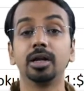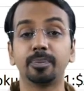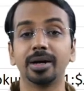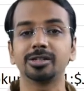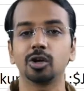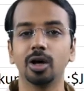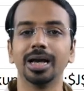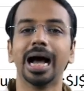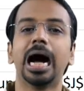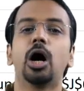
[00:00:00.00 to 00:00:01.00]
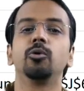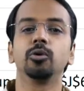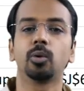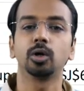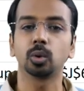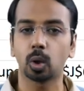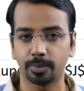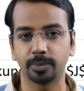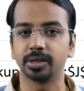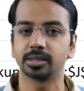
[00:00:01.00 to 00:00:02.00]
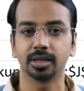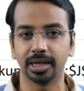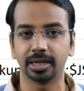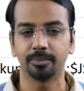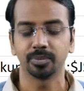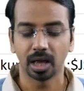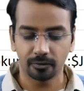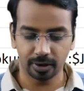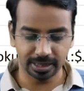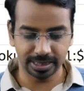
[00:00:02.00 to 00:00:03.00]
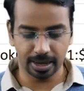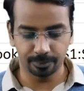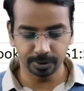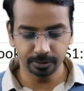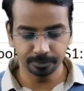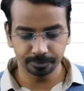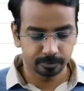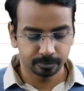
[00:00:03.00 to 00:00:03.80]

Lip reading: depends on how you want to copy paste the data. For example,